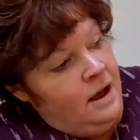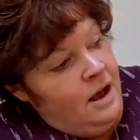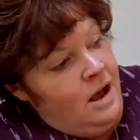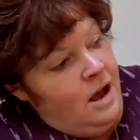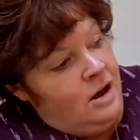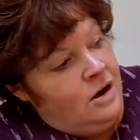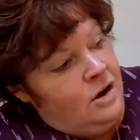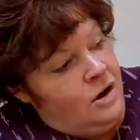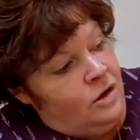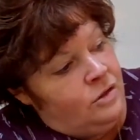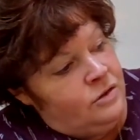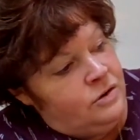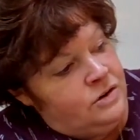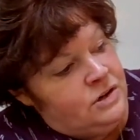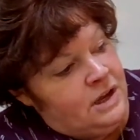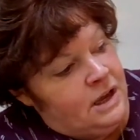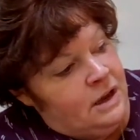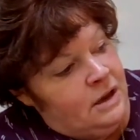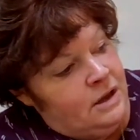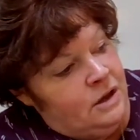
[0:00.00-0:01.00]
Another
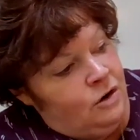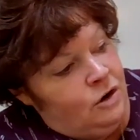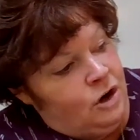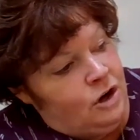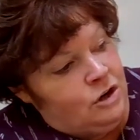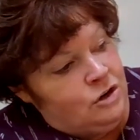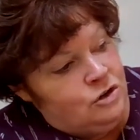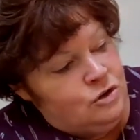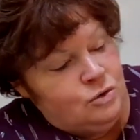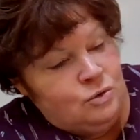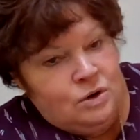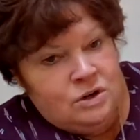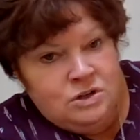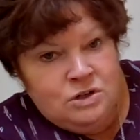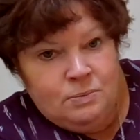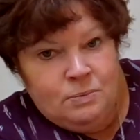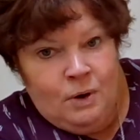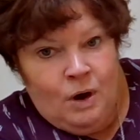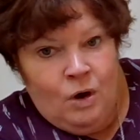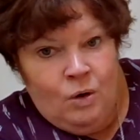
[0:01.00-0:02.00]
day, you're going to do a
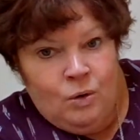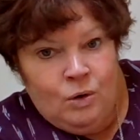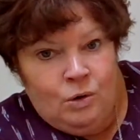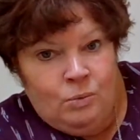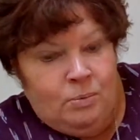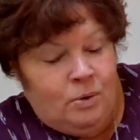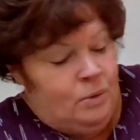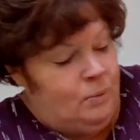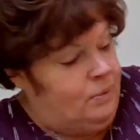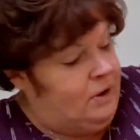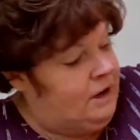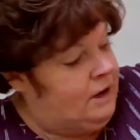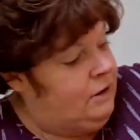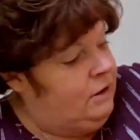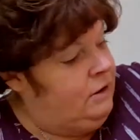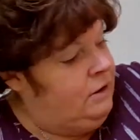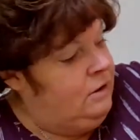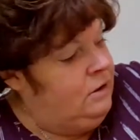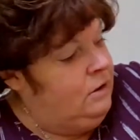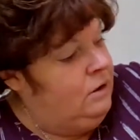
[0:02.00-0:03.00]
decodable
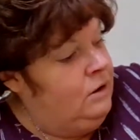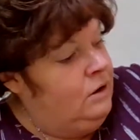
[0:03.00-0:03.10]
reader.